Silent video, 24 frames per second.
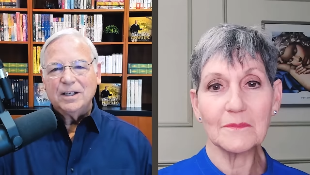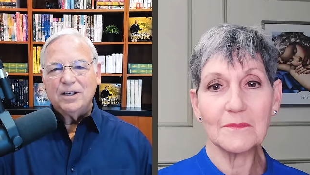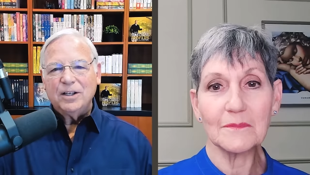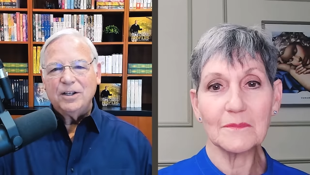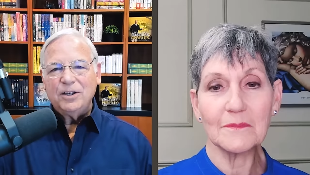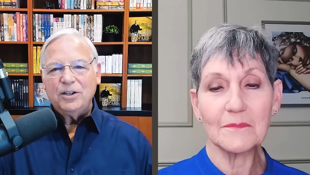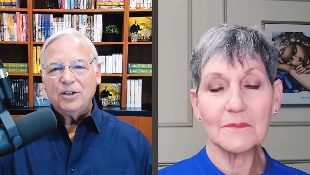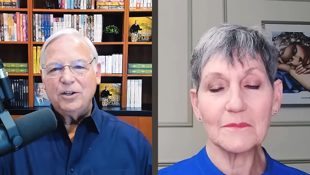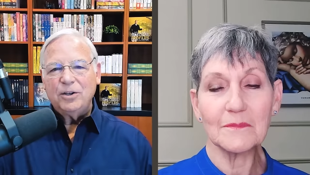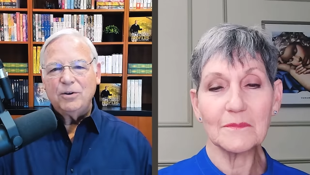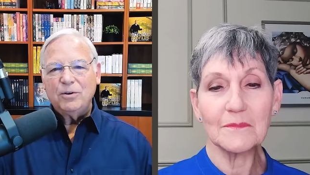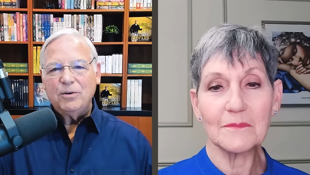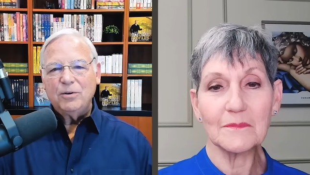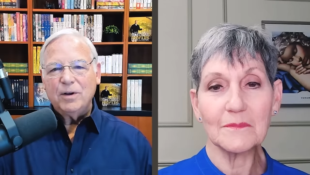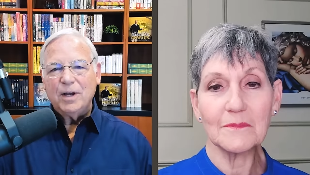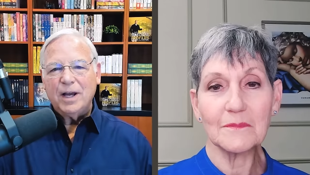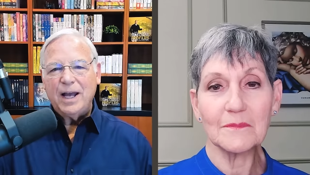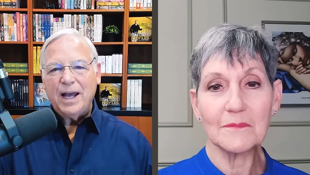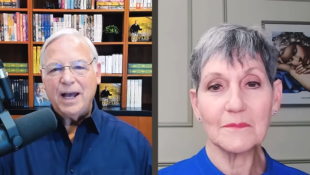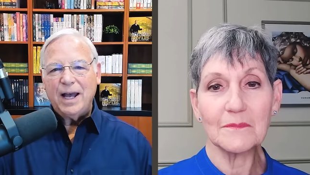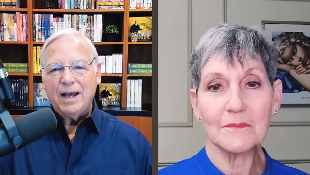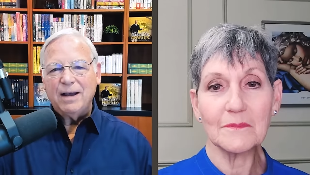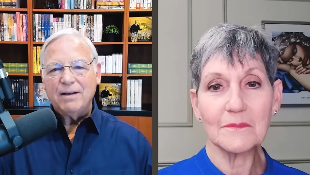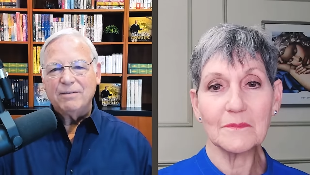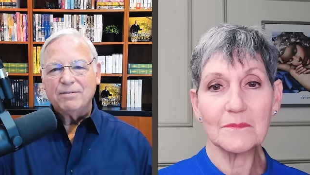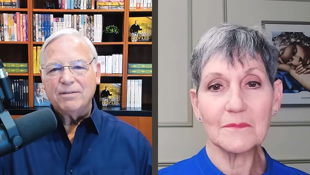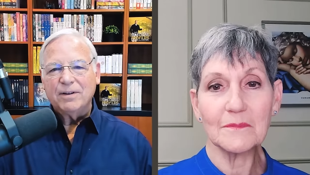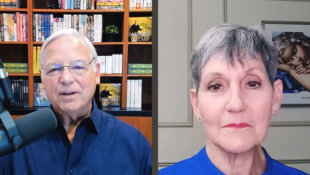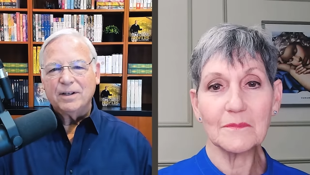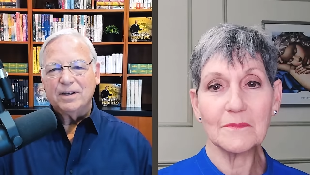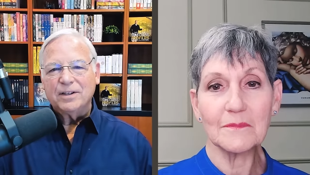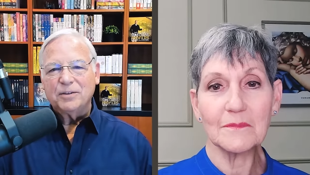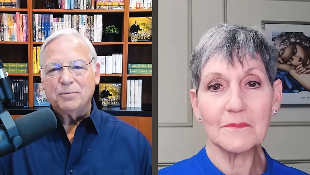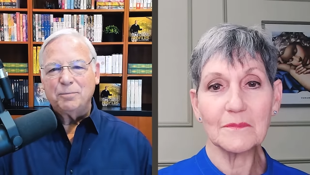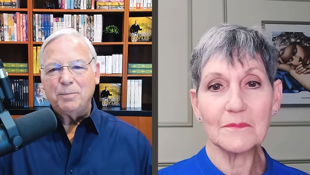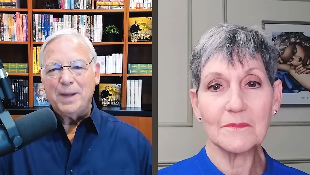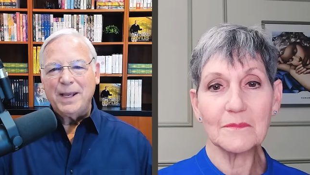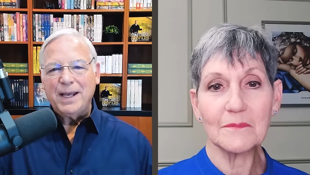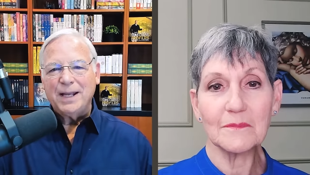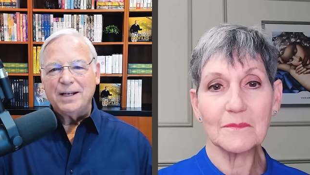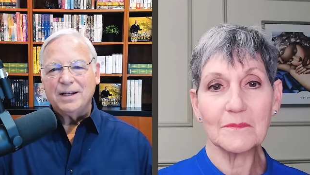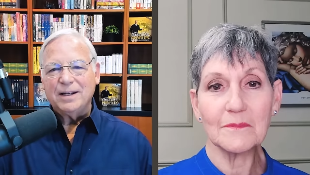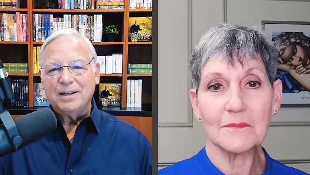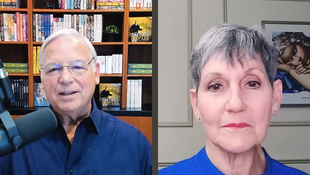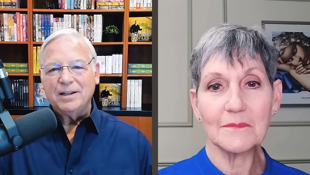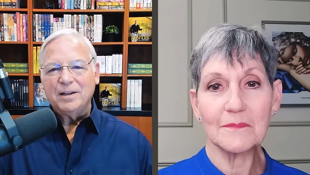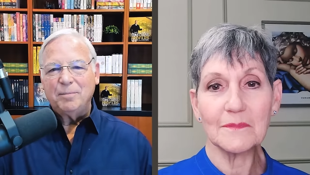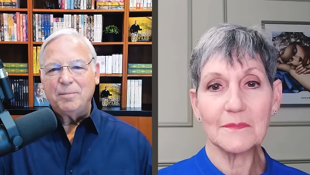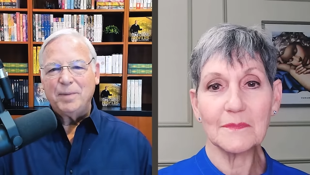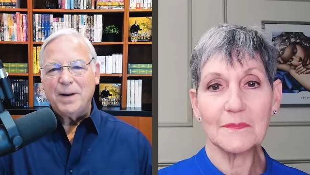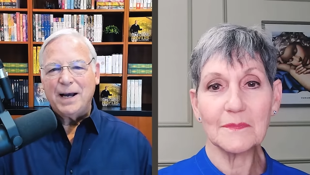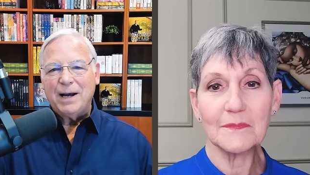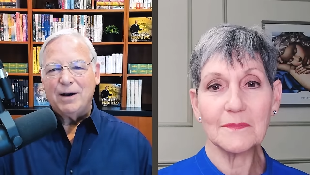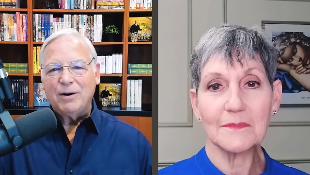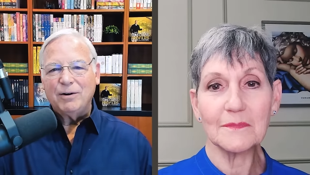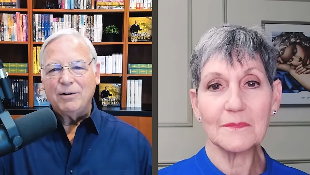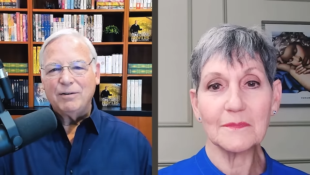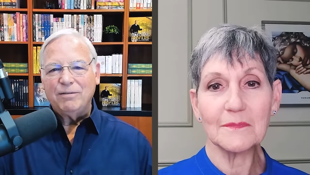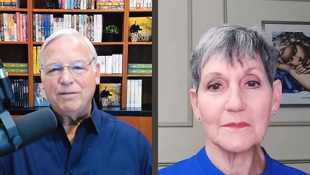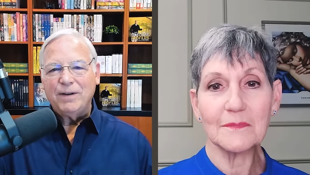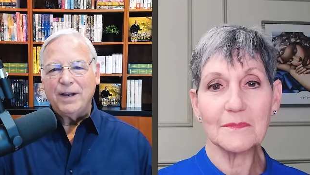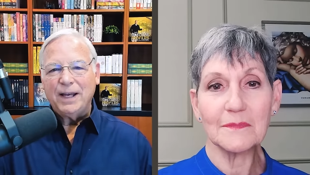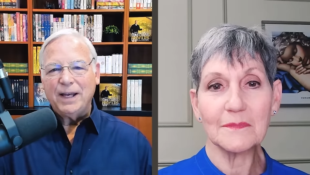Speaker 1: you have expanded the power of